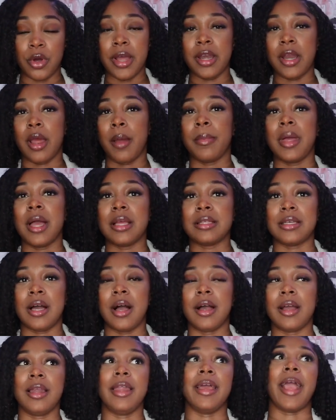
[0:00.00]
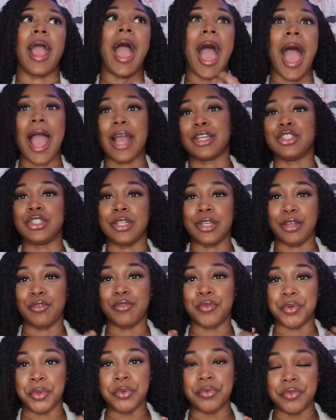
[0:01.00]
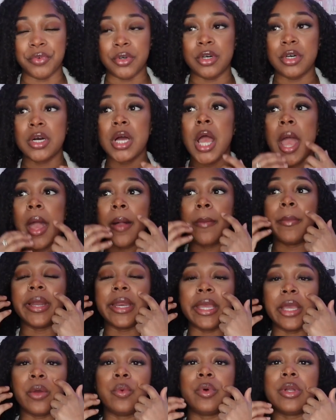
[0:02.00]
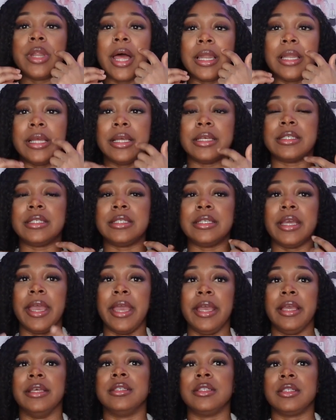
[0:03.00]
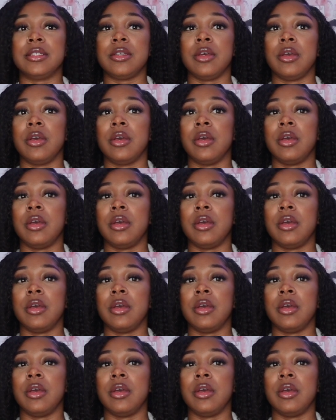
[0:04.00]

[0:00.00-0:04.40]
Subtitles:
And I'm not talking like actually fruitful, but it will at least taste